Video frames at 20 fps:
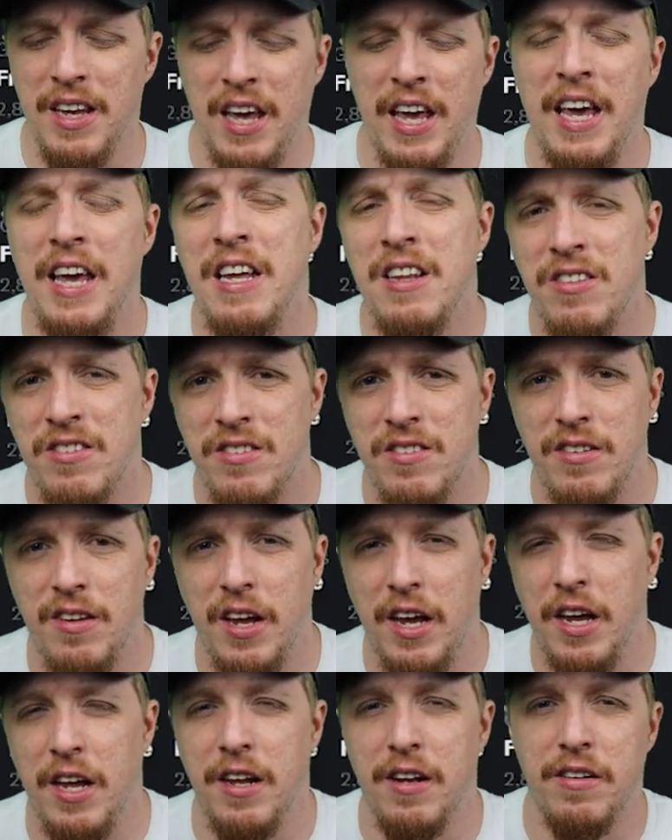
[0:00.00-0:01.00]
Eights
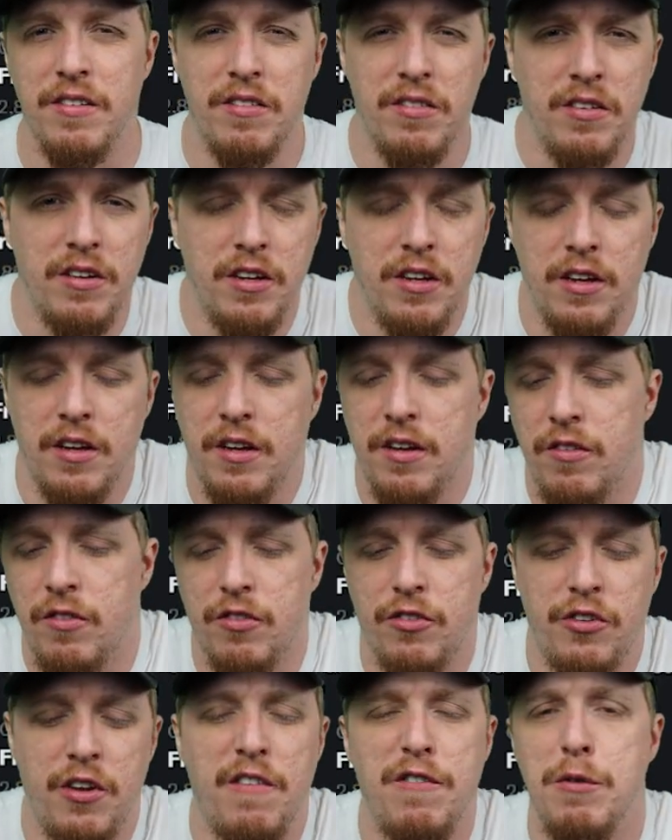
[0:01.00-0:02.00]
and uh,
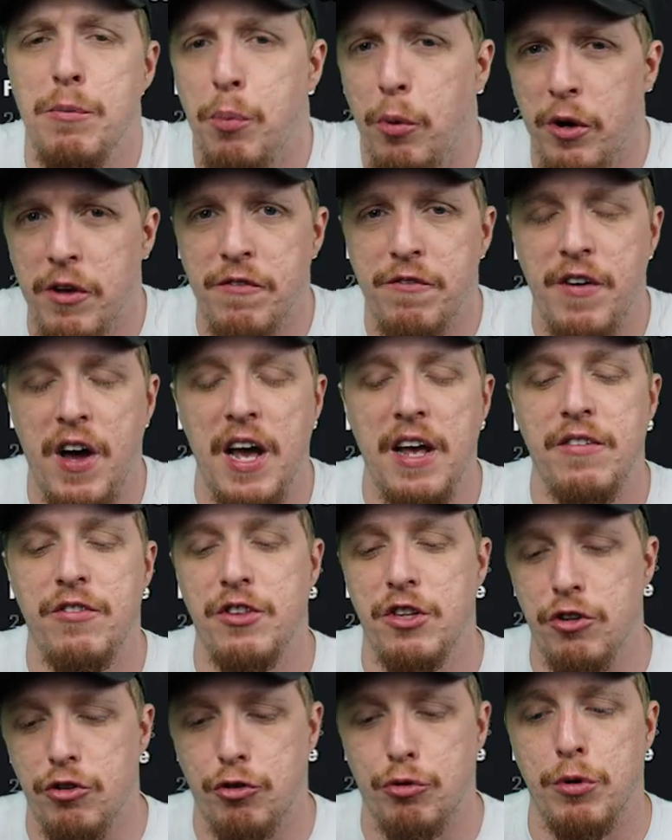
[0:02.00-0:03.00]

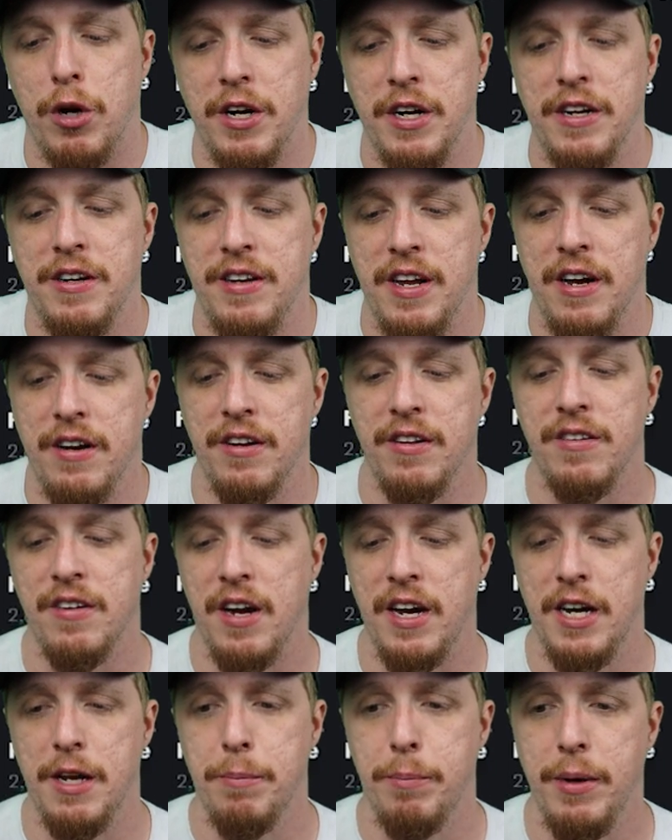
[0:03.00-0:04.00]
7.5s that drug it down a
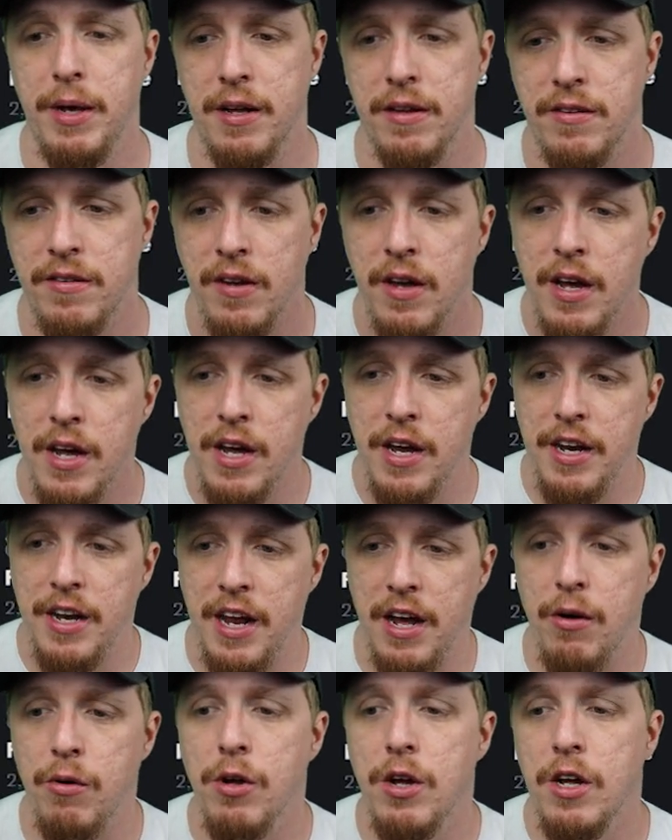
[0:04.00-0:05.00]
tiny bit.
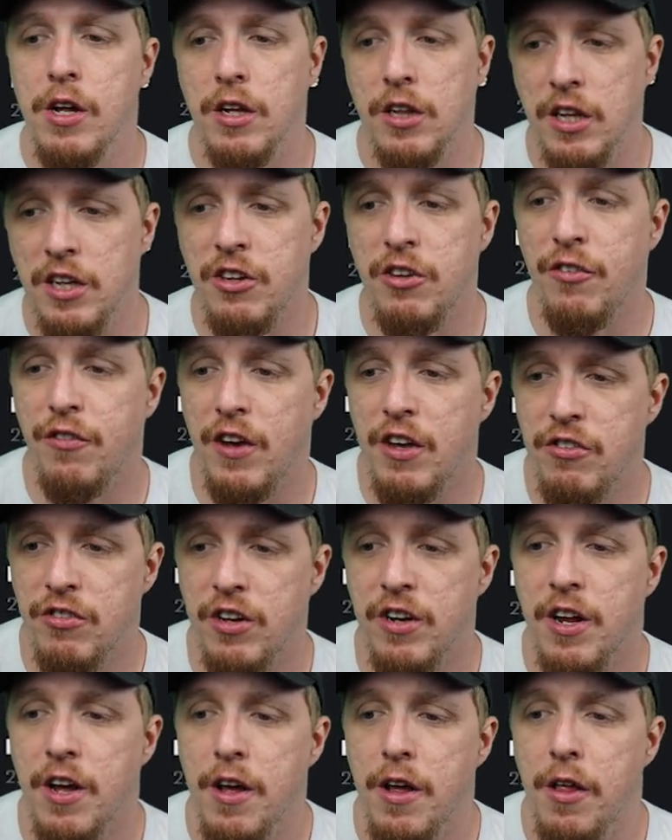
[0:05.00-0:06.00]
Now, let's face
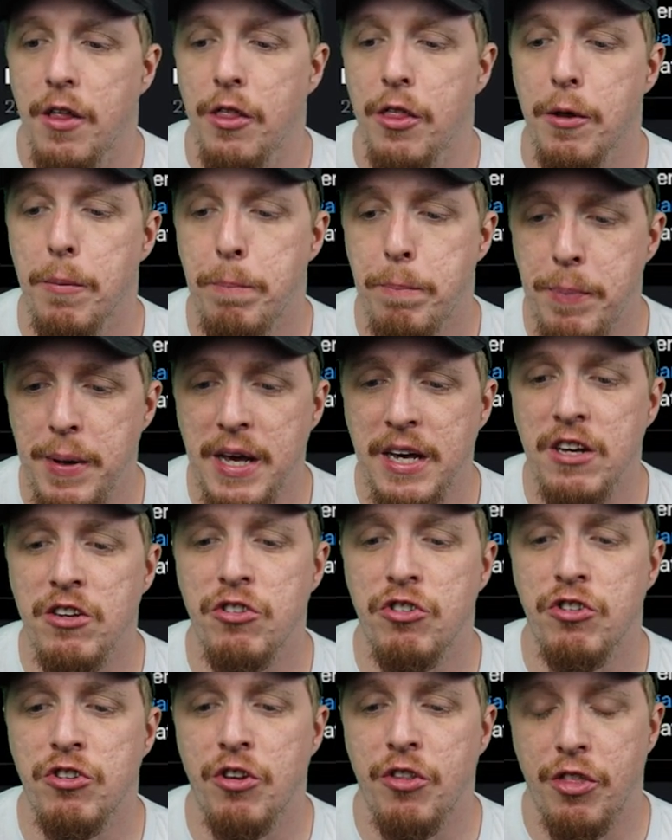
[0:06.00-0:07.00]
it, the
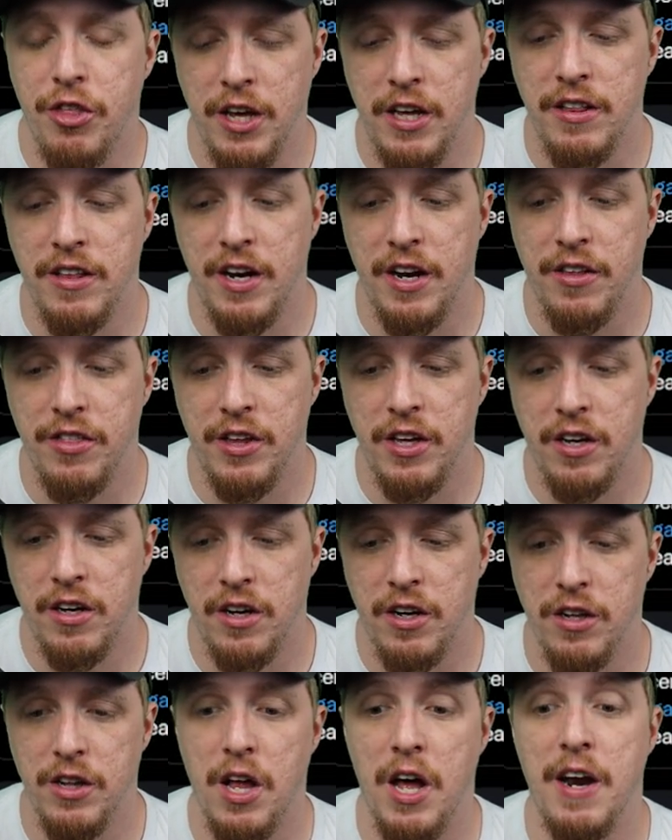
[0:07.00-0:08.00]
biggest thing that I think
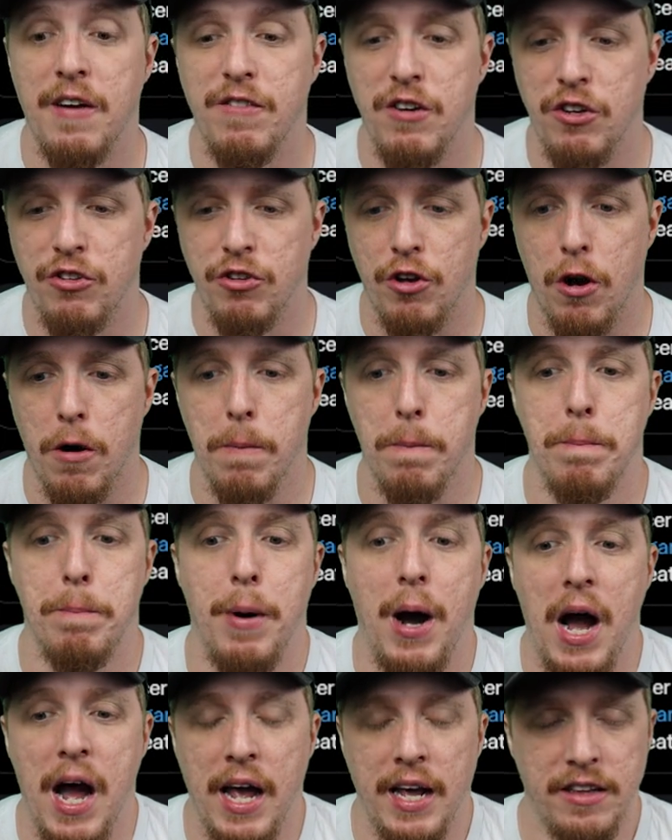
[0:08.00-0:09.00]
a lot of us are
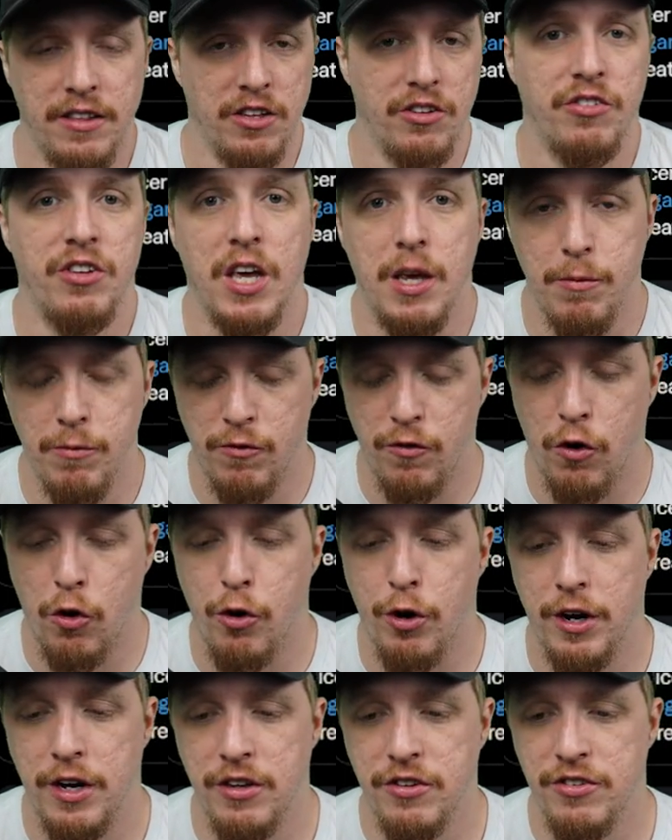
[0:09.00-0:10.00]
buying this game
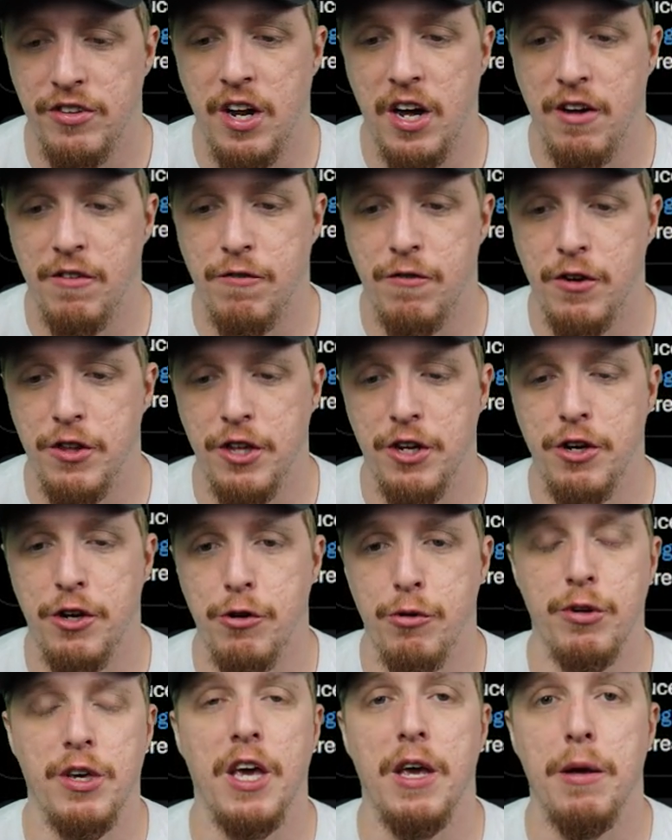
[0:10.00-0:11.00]
for is not for the
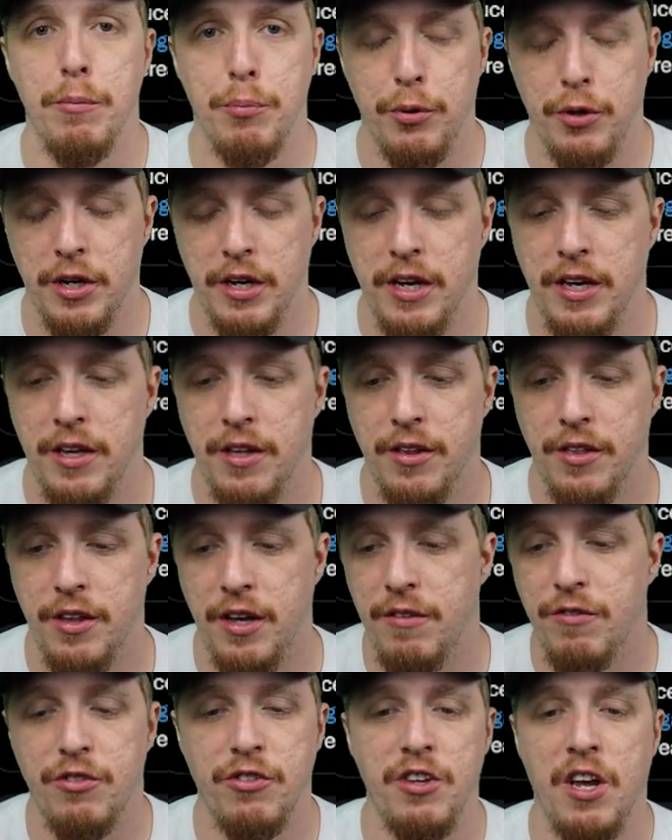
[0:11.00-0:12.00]
new gameplay.
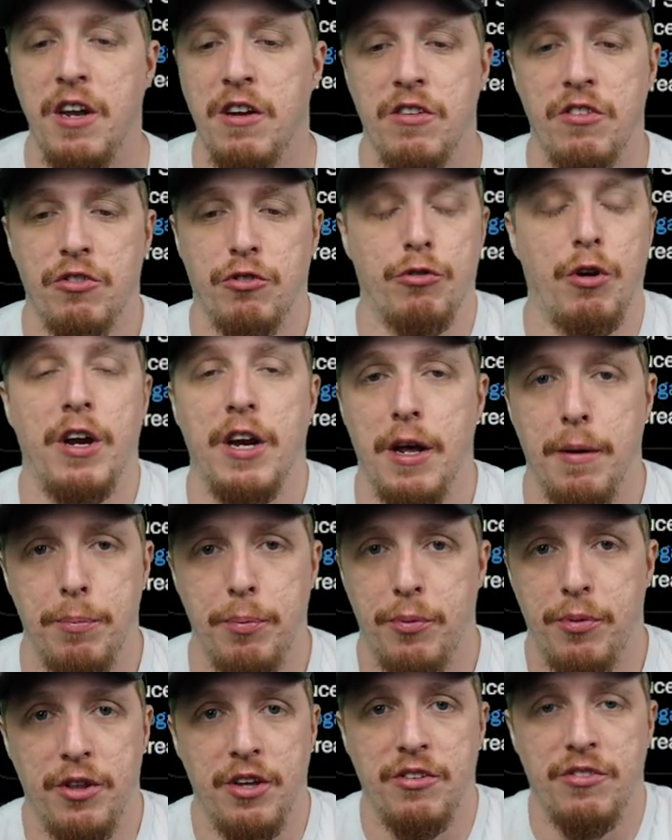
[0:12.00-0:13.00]
They've said straight
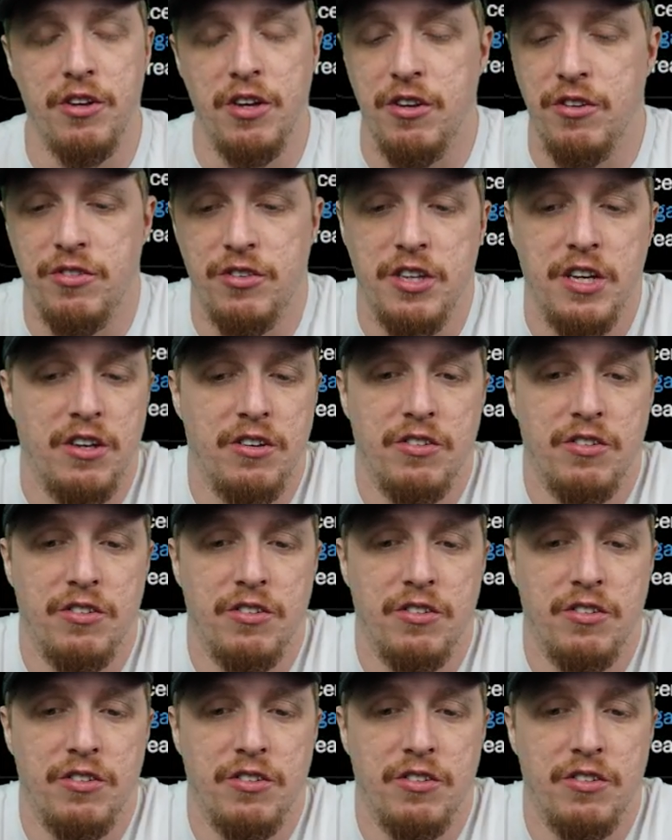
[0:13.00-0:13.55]
up this is the